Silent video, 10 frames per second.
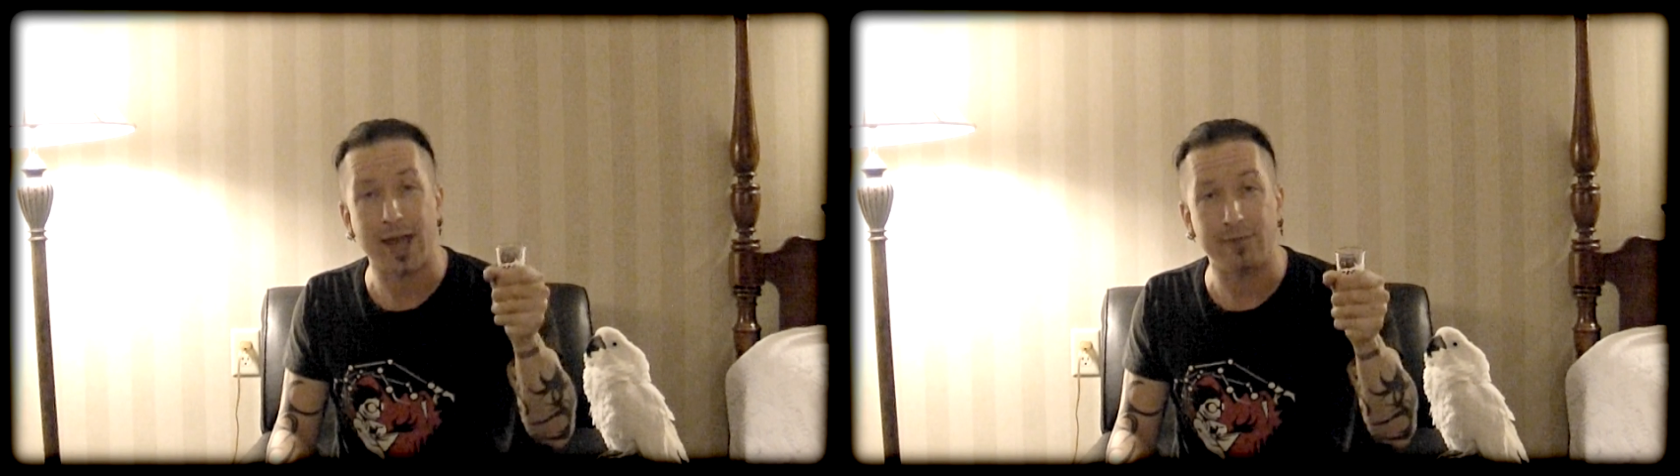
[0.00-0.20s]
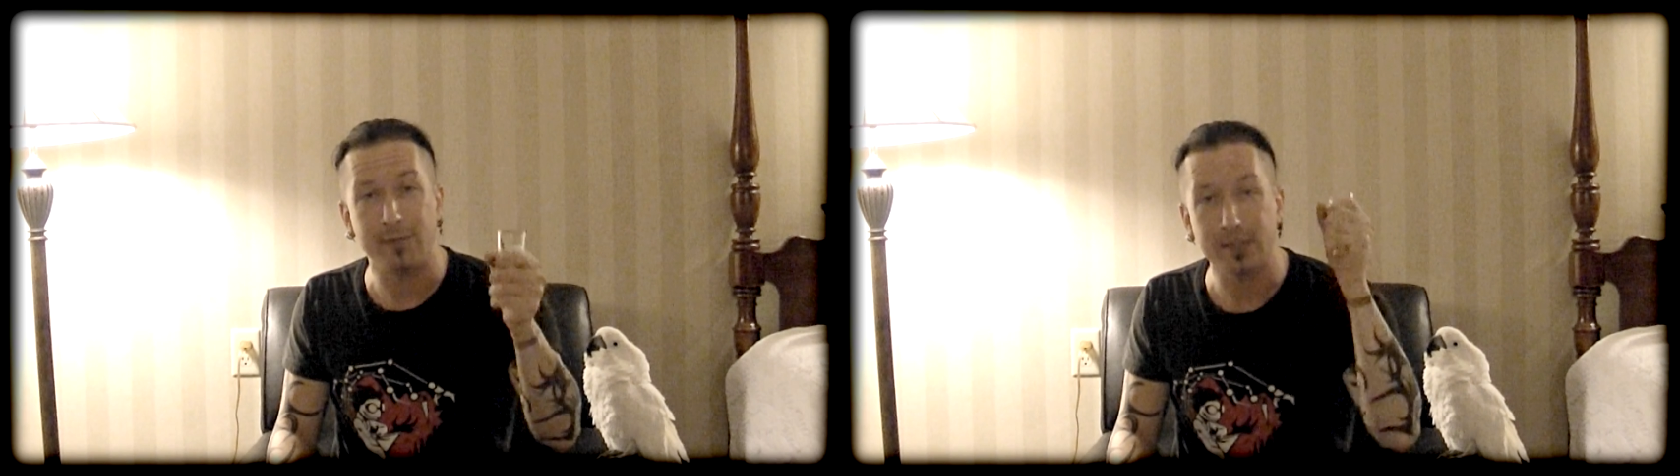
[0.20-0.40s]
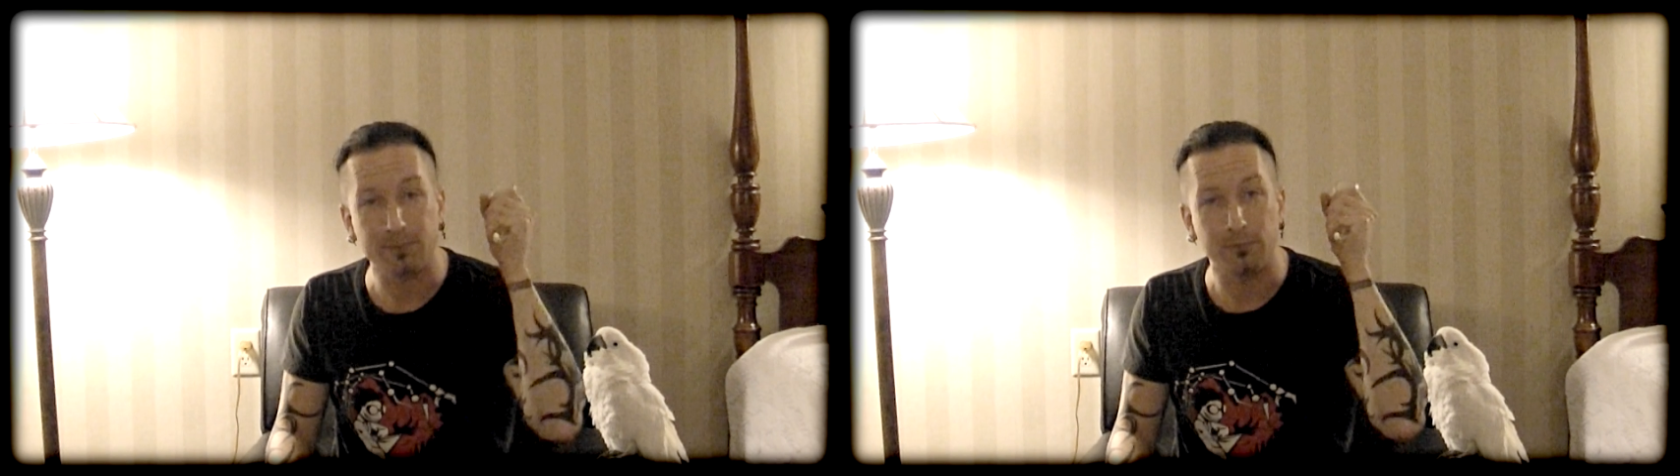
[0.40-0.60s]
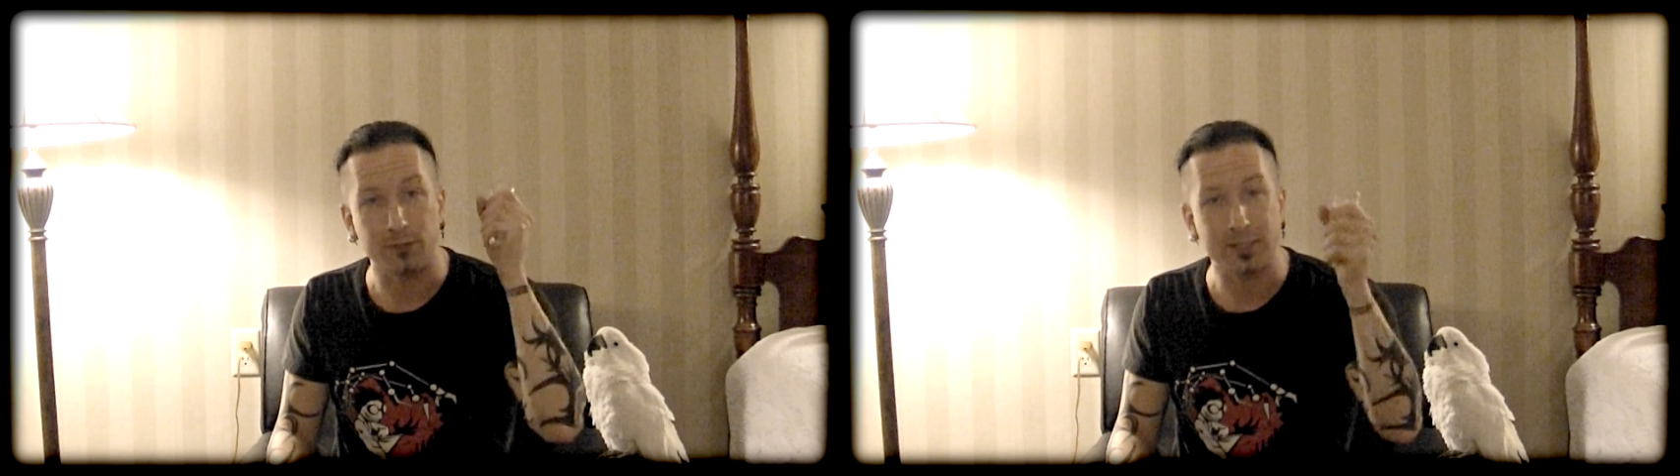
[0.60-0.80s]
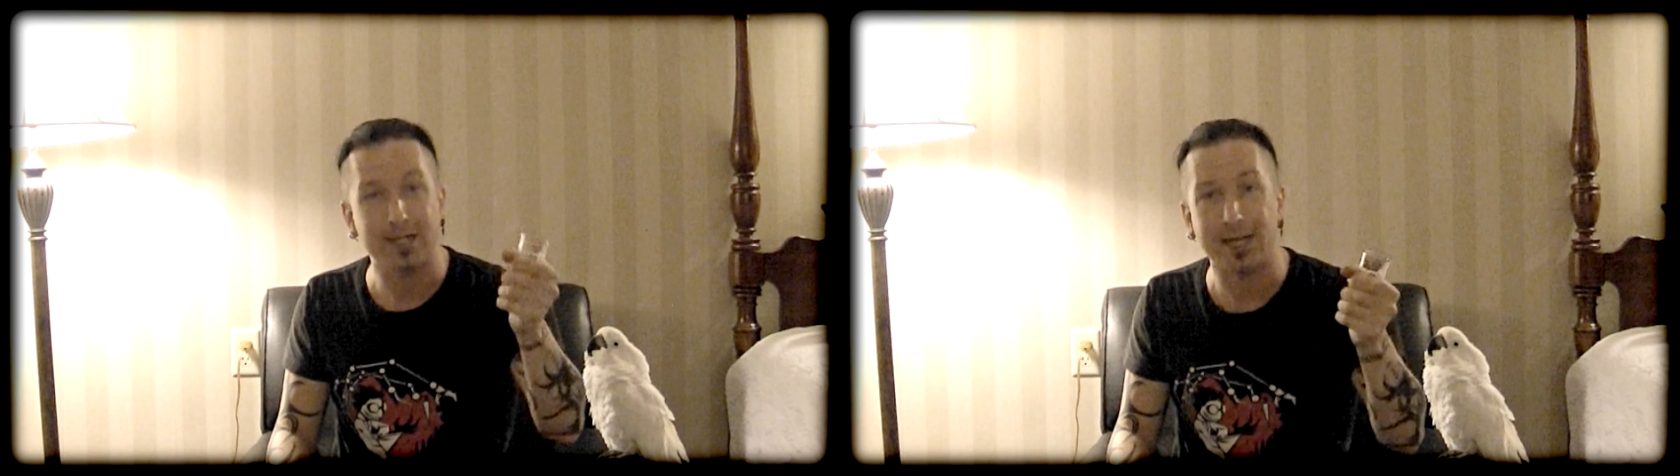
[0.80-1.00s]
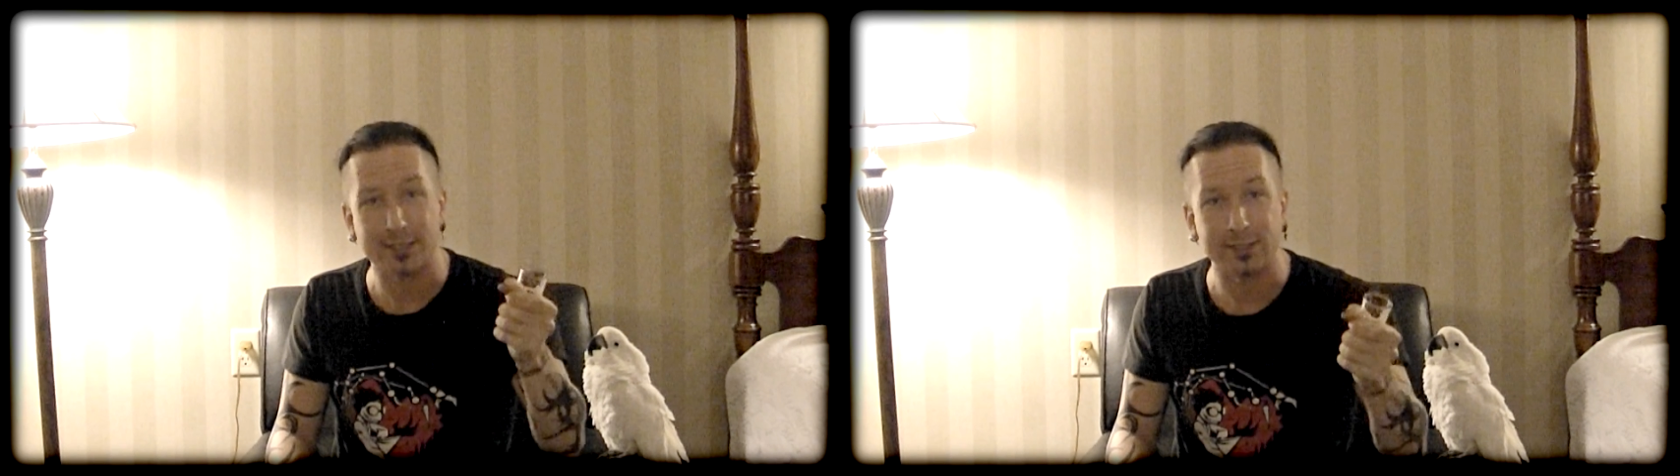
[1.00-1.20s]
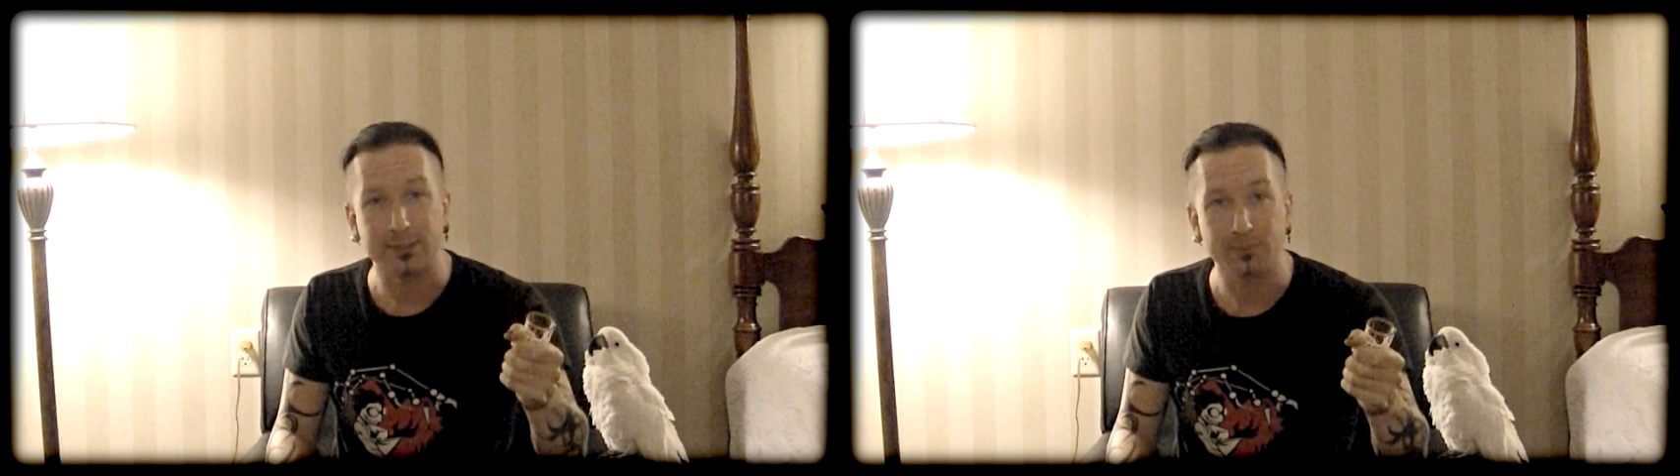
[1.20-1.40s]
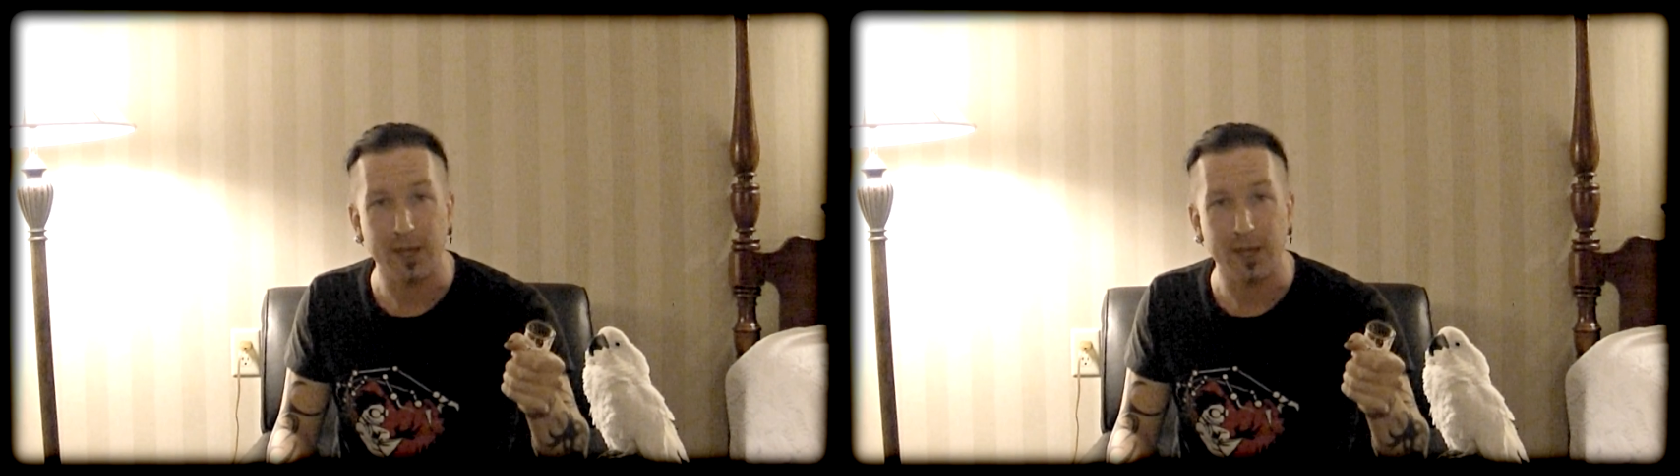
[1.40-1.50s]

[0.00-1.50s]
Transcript: having me. We'll see you guys